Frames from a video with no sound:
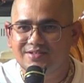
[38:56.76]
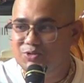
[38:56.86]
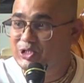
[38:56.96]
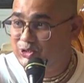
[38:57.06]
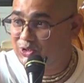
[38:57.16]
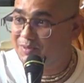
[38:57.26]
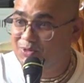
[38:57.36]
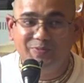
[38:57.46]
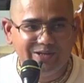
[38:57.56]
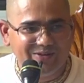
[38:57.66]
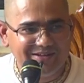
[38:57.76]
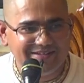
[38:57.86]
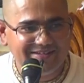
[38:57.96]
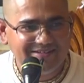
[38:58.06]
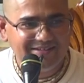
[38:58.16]
So he should come to me
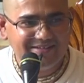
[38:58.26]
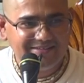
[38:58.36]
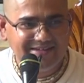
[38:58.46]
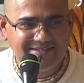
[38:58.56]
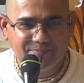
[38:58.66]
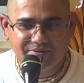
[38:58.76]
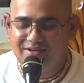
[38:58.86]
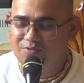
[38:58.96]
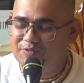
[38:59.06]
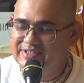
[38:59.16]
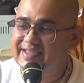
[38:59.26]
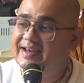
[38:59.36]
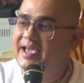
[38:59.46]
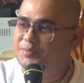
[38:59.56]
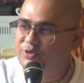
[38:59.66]
only. There is a, what we say,
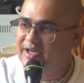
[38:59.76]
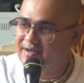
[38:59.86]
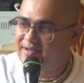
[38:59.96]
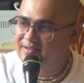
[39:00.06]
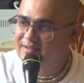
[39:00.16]
claim to that.